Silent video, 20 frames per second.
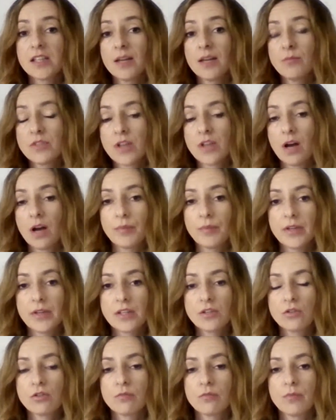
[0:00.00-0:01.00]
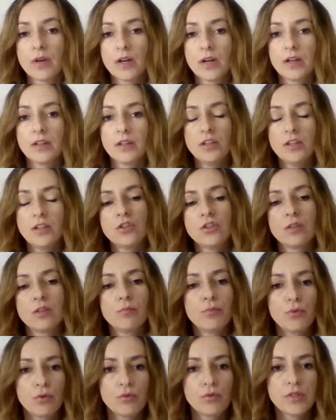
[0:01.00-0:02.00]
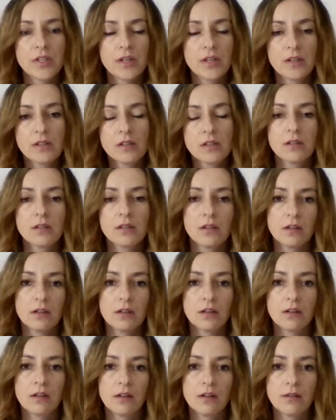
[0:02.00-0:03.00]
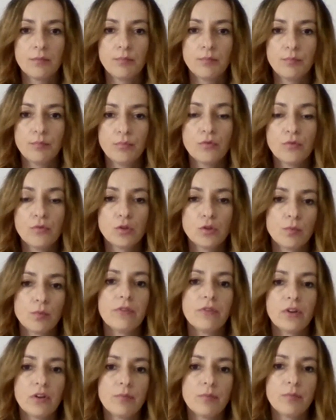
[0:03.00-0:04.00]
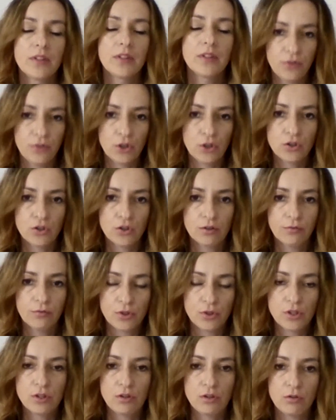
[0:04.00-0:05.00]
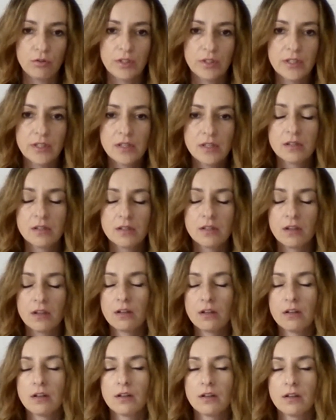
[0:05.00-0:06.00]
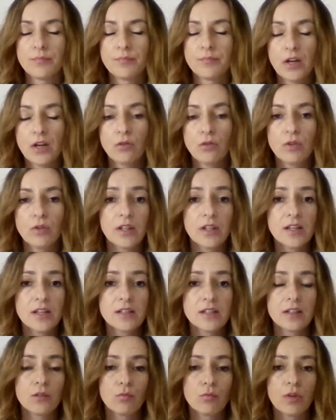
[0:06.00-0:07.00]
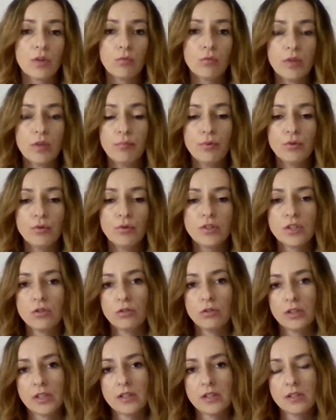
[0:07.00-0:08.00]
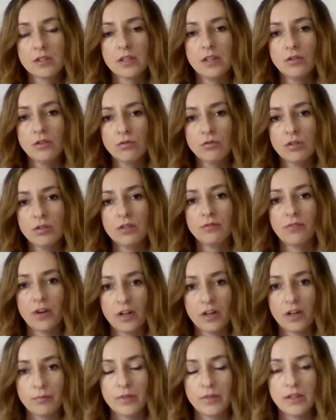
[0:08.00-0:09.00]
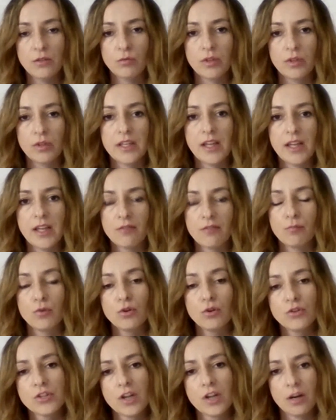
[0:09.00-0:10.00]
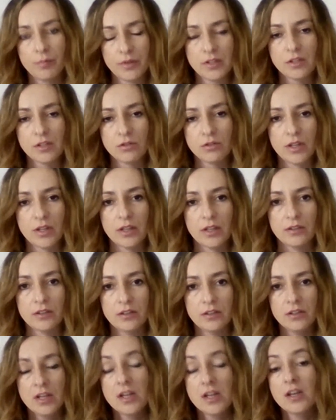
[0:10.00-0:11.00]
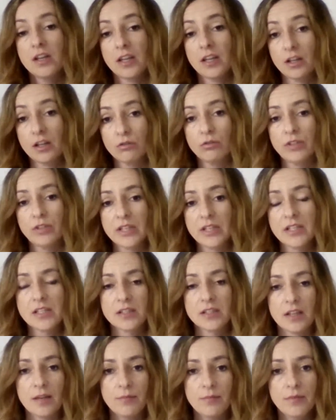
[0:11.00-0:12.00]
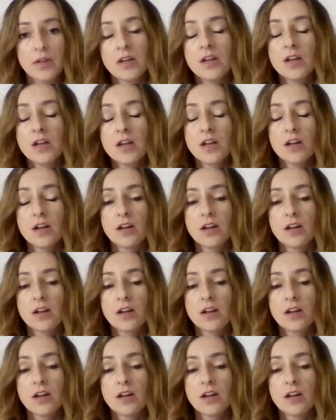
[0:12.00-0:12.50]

STEM topics to my teaching process proves to be very beneficial for students. I realized that when we put students into an environment when they have more topics together, including STEM,